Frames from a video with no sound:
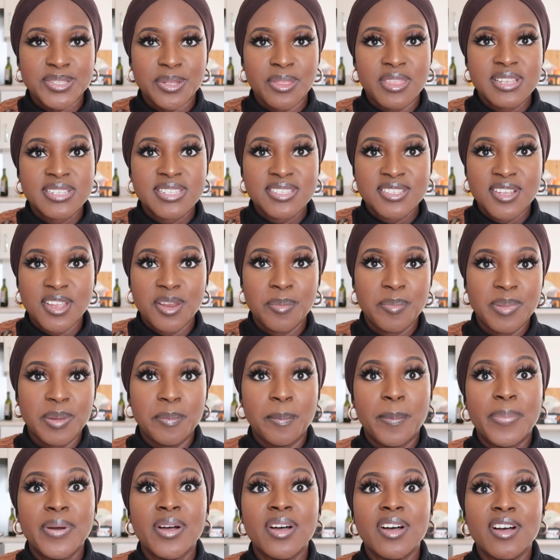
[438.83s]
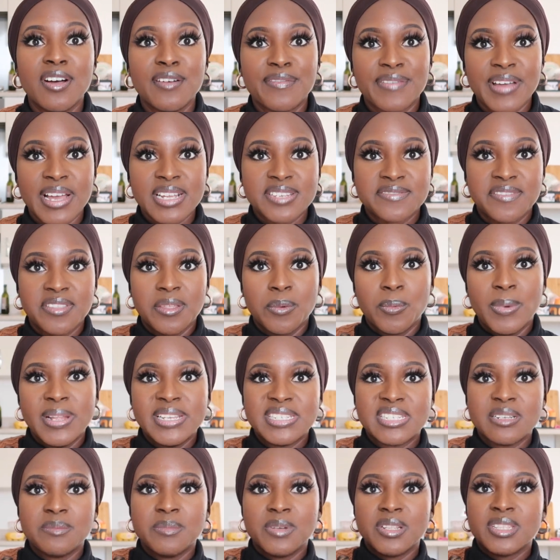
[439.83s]
So this is going to be perfect for the
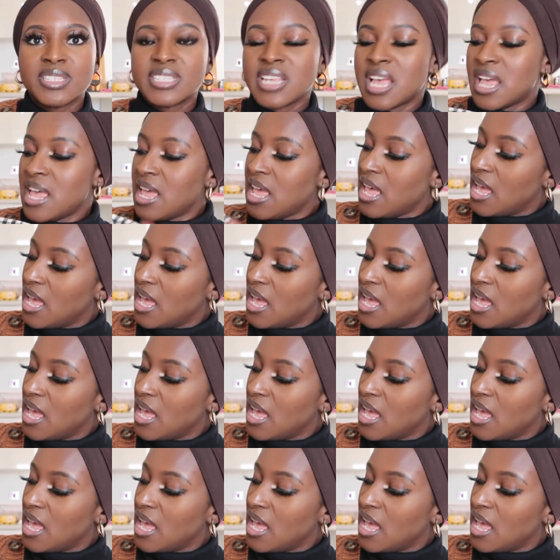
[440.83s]
winter months.